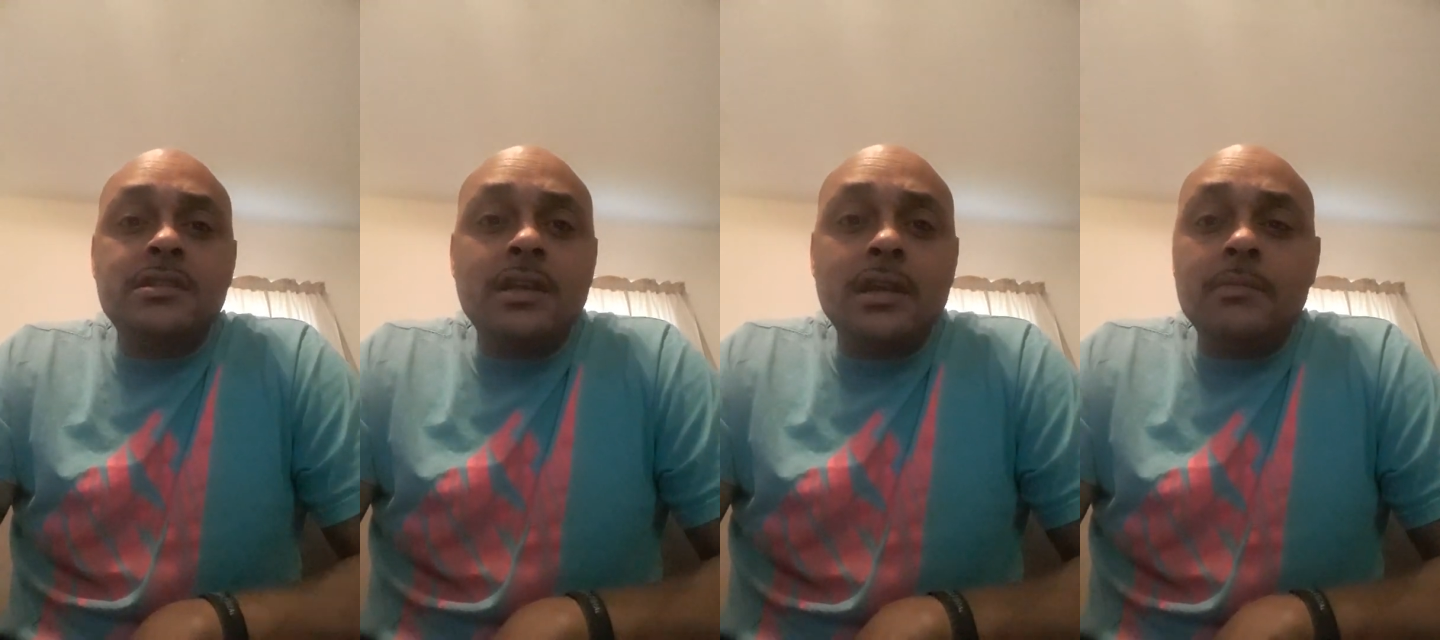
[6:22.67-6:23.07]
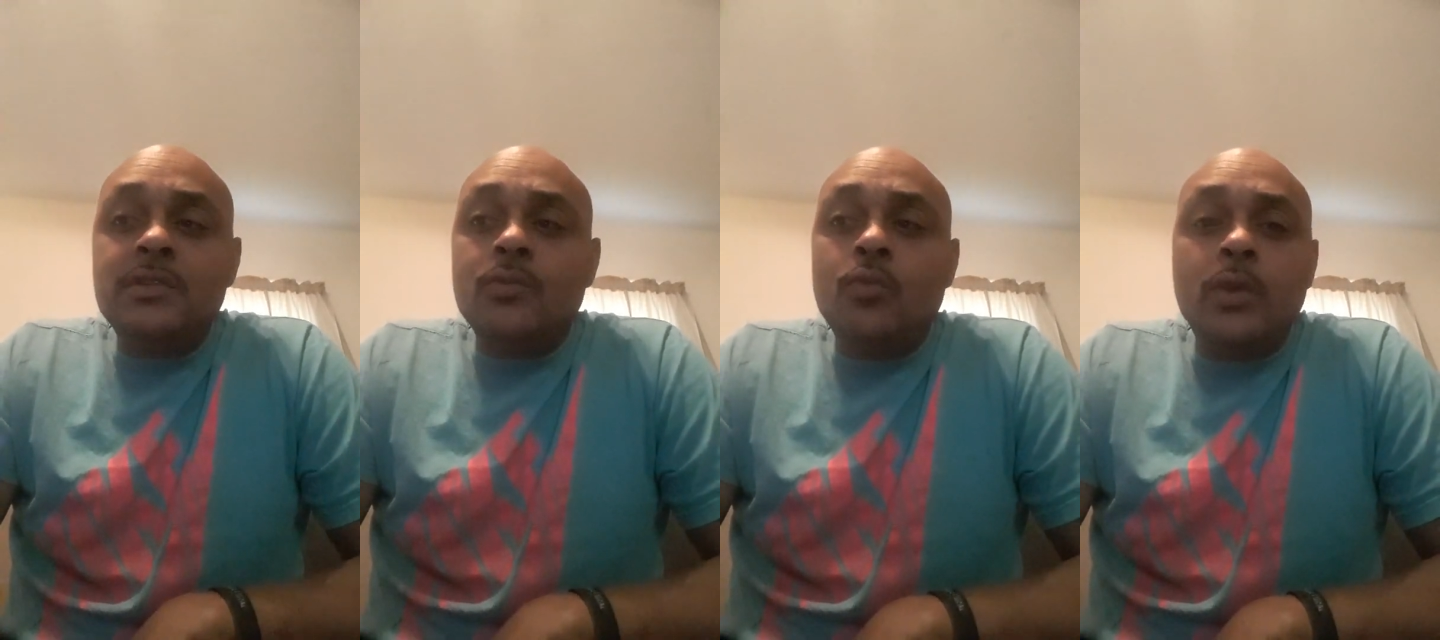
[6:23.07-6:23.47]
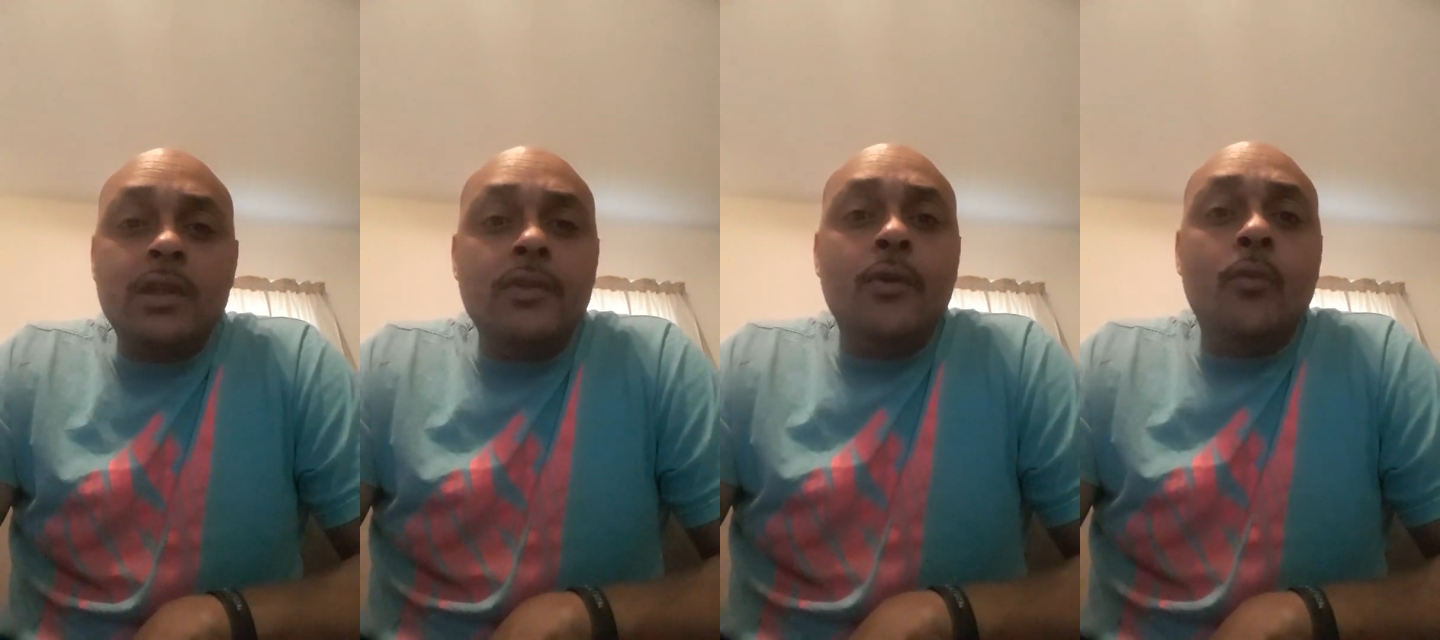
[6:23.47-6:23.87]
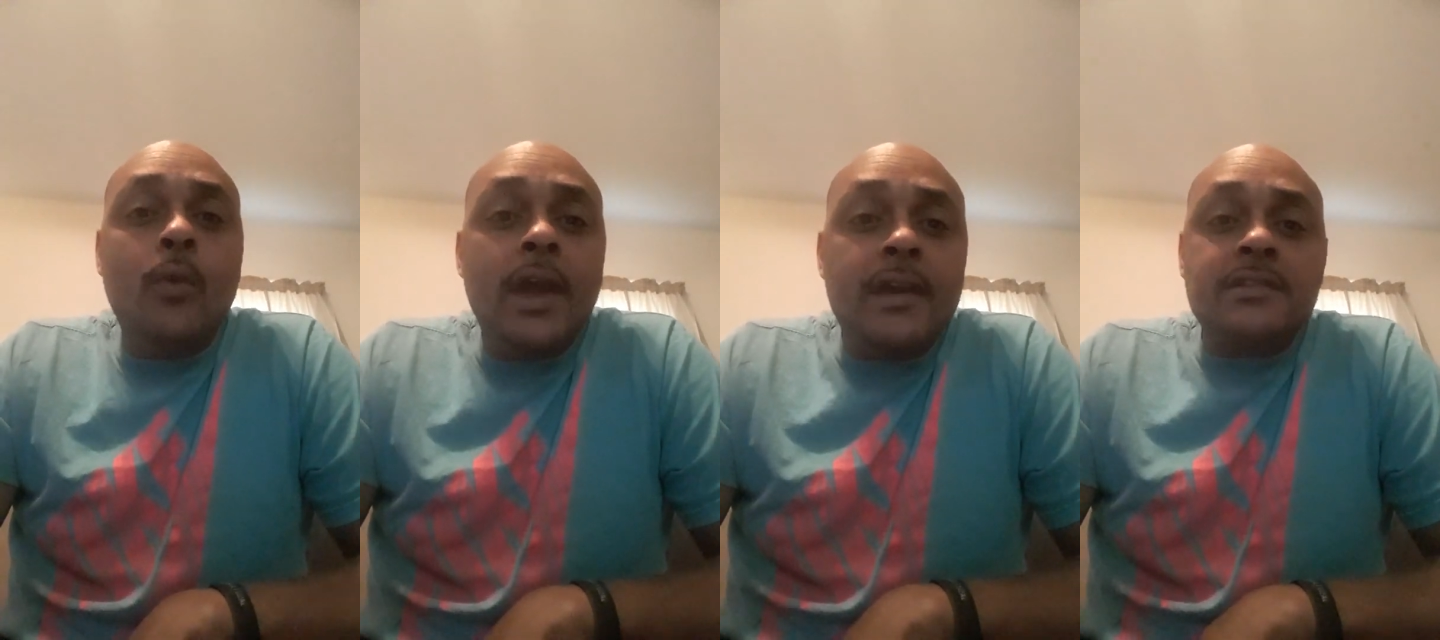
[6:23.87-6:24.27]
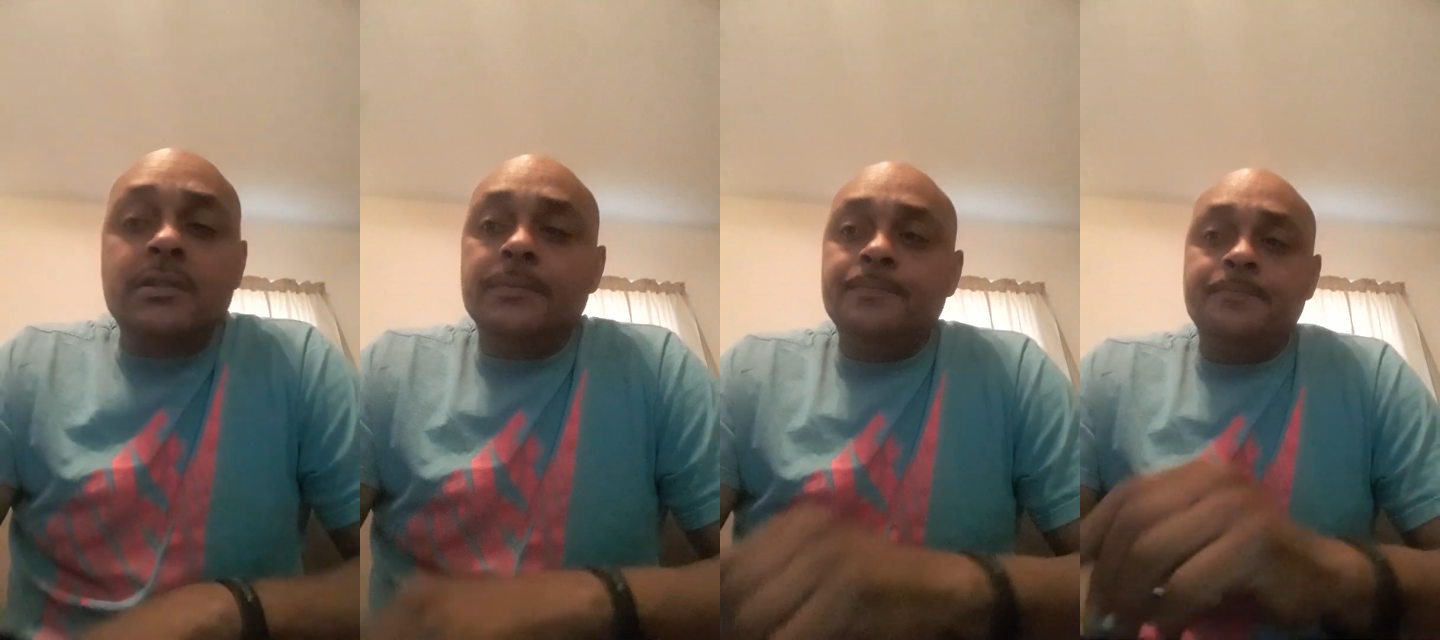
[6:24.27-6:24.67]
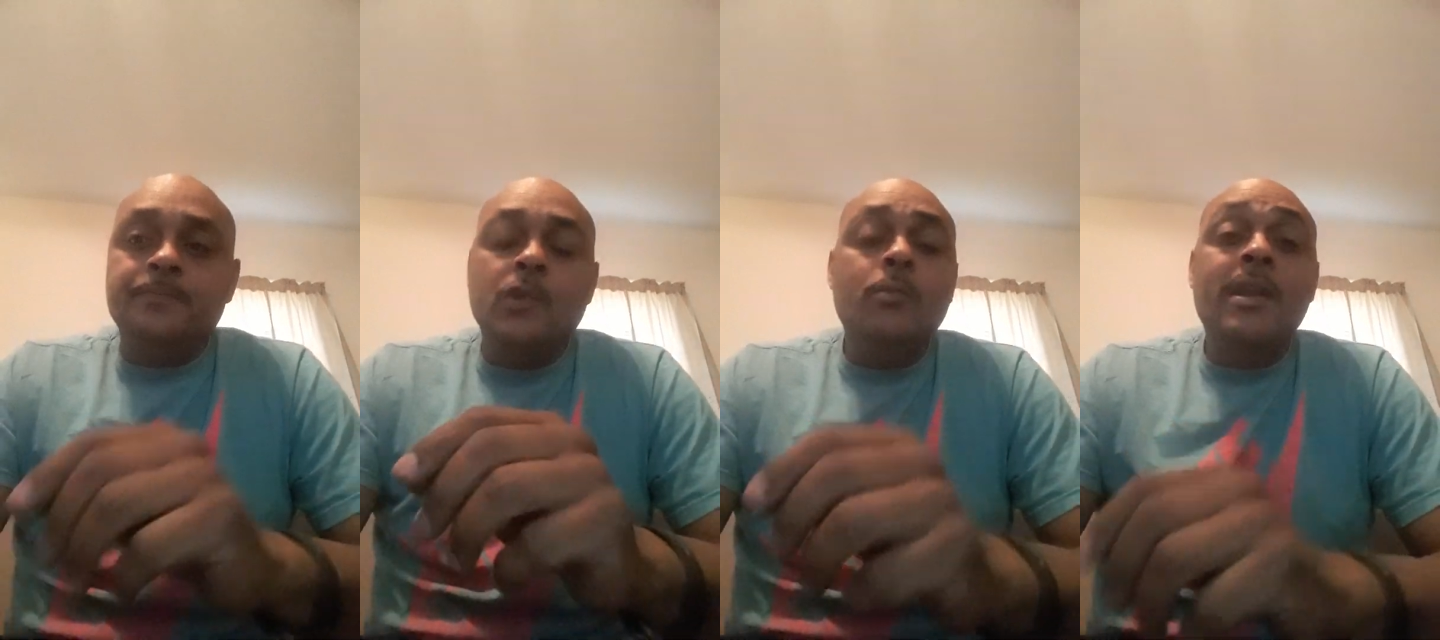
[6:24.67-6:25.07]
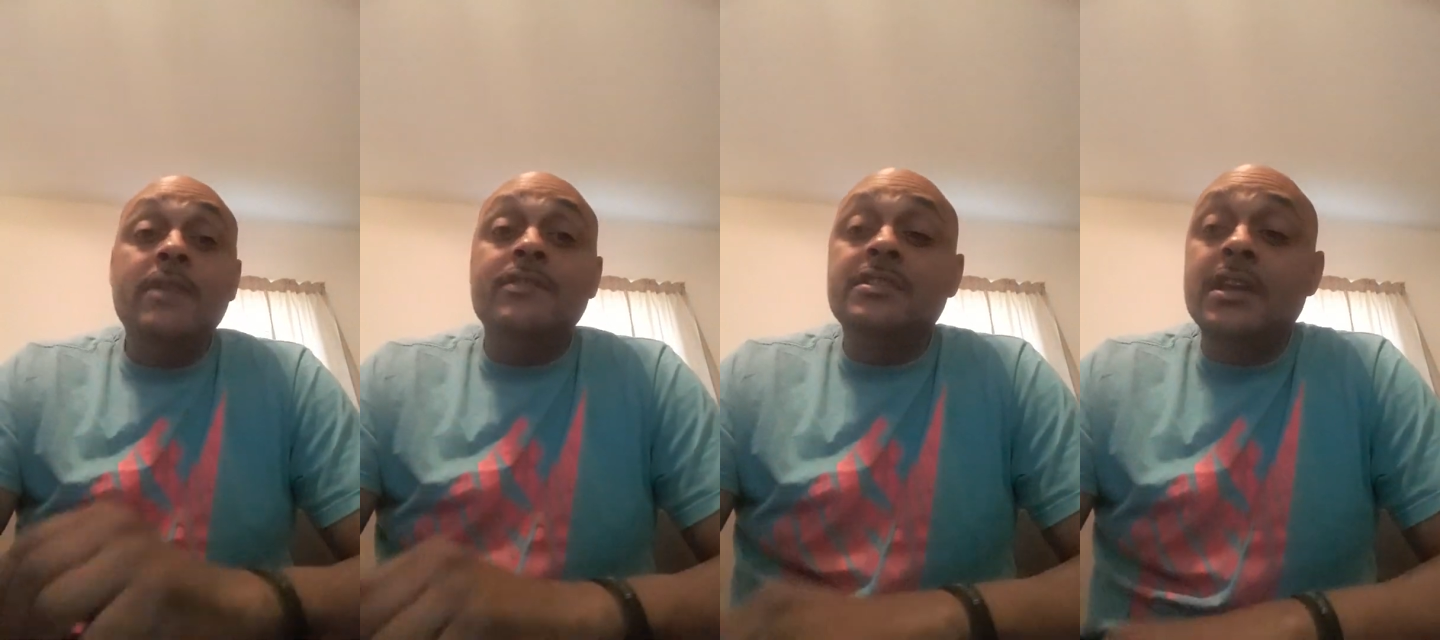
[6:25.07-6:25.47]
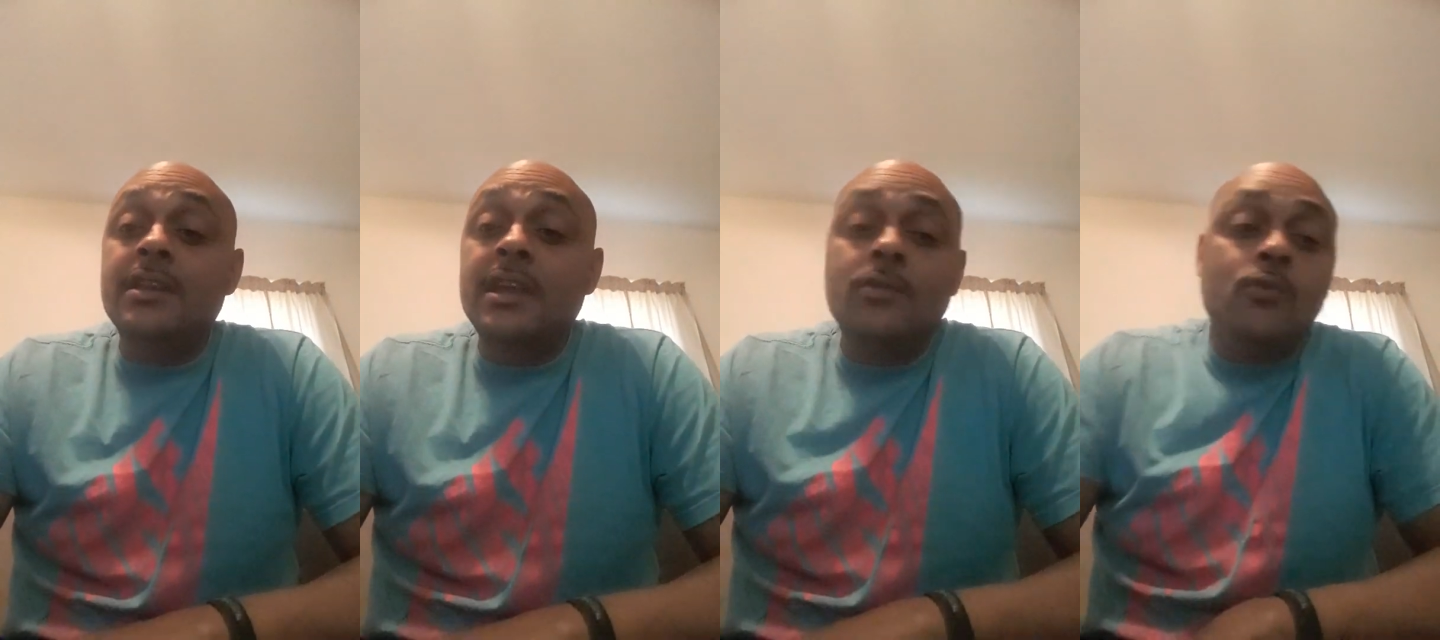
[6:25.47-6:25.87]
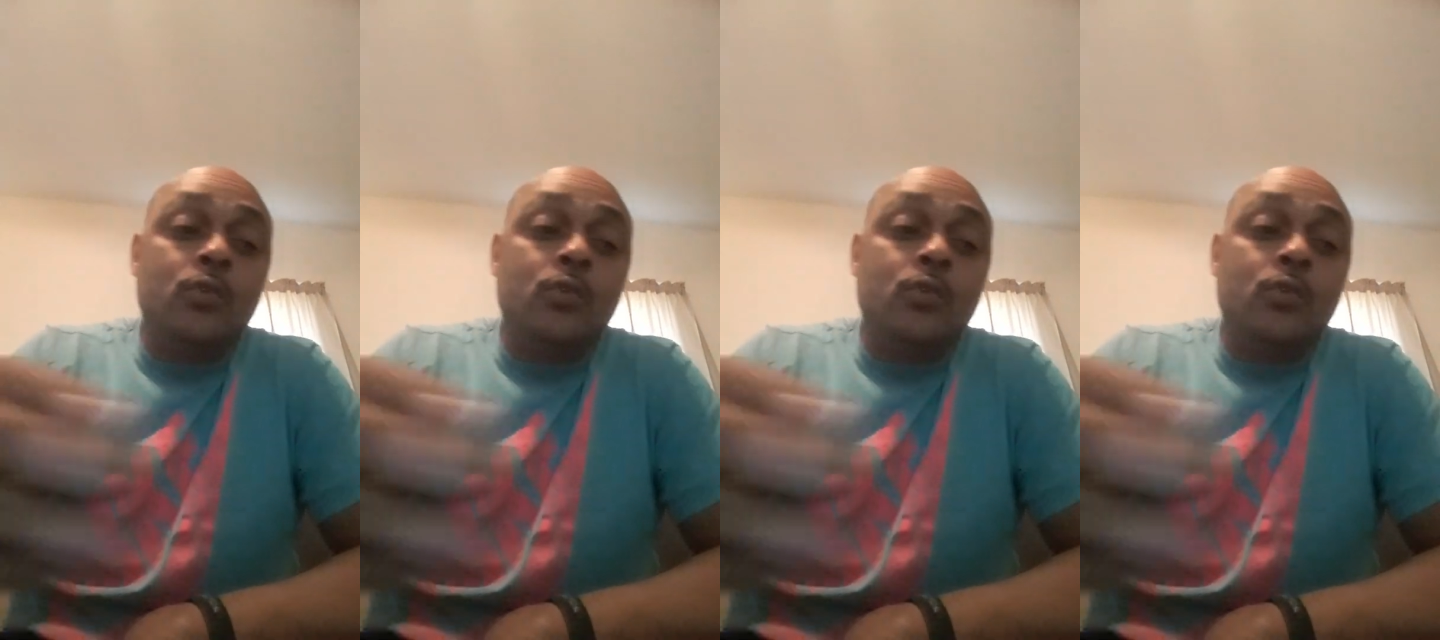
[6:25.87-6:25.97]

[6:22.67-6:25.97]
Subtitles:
to win the West. Nobody even saying they going.